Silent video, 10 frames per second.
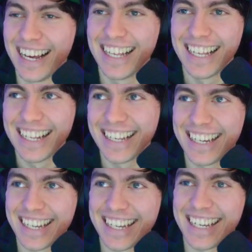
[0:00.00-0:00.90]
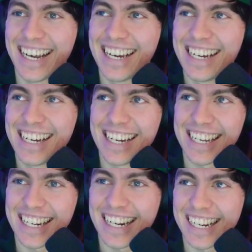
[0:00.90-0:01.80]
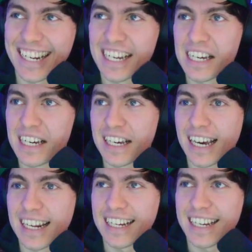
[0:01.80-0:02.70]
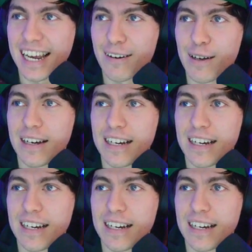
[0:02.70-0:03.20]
This is getting scary.